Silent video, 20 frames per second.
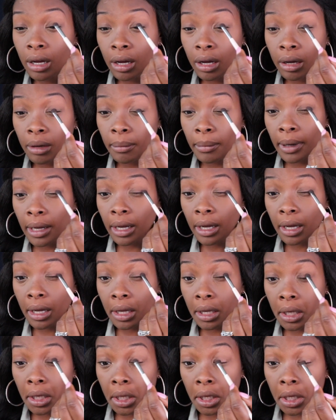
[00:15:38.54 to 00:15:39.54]
on oh my
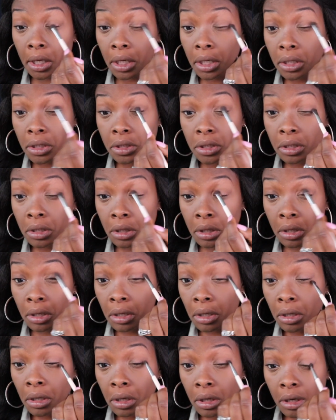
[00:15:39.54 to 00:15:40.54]
eyelash.
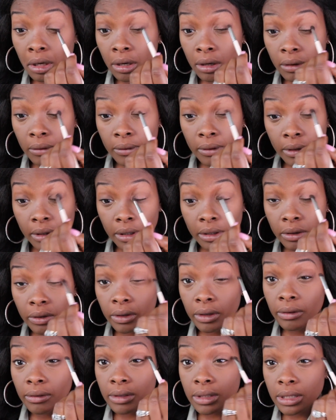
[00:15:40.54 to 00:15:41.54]
Can
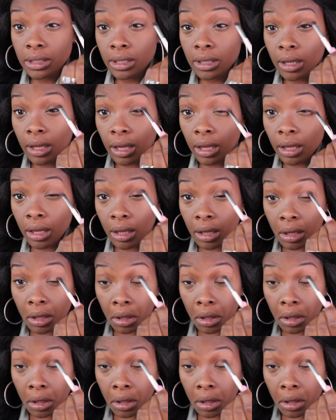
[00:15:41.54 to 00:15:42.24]
you even see that?